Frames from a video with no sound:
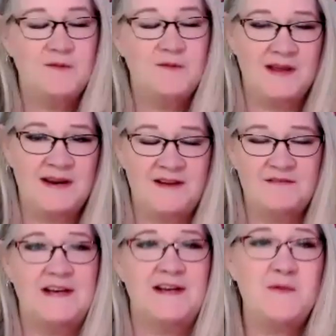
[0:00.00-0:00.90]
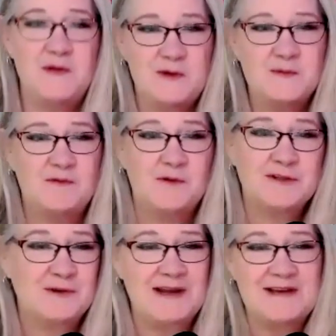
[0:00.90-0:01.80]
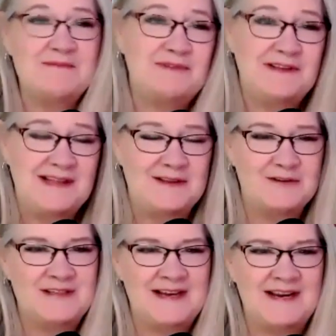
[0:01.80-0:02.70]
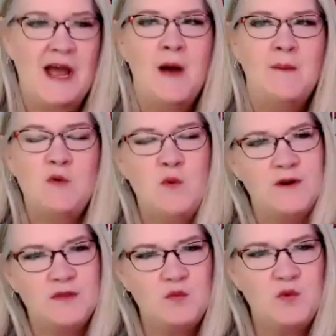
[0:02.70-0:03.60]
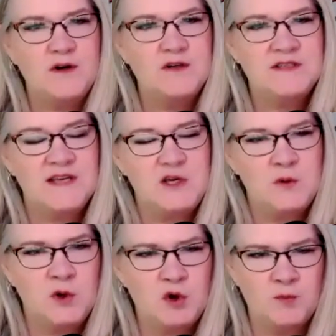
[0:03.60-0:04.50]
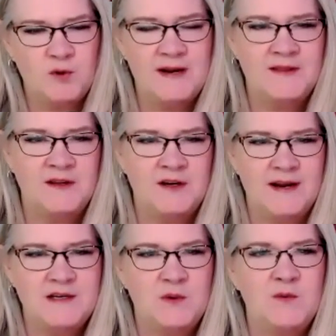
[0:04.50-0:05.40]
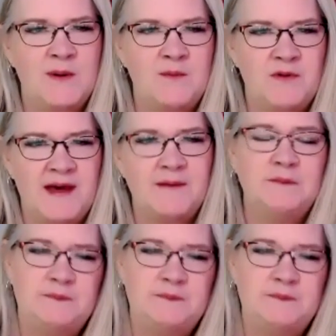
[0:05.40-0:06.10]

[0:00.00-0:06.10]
Well, and I've done it with you before, so I completely understand. But what are the words that you incorporate in there? I don't remember that.